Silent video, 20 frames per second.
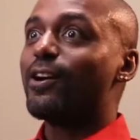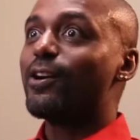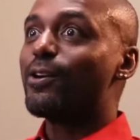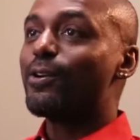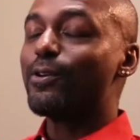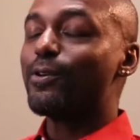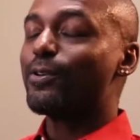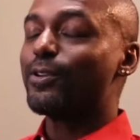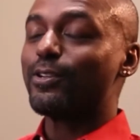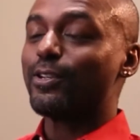
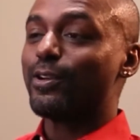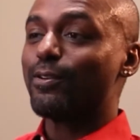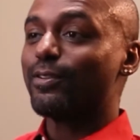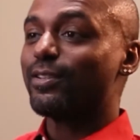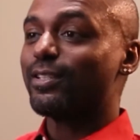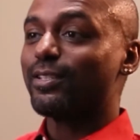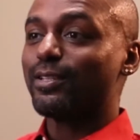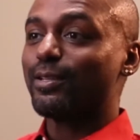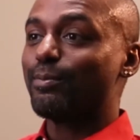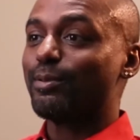oh, you're
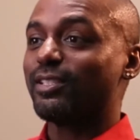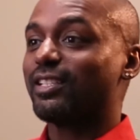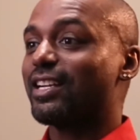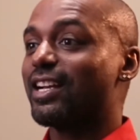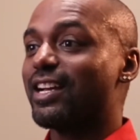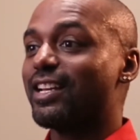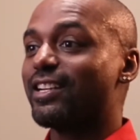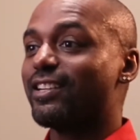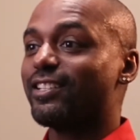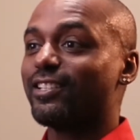going to Punta
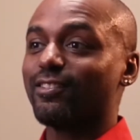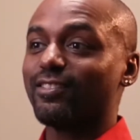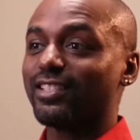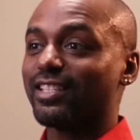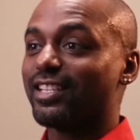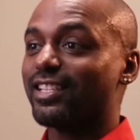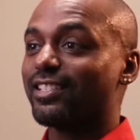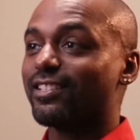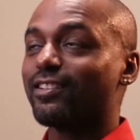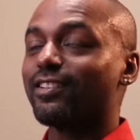Cana, you're going
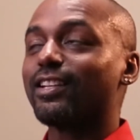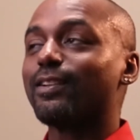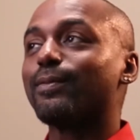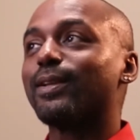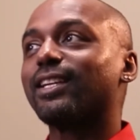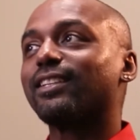to this, and I'm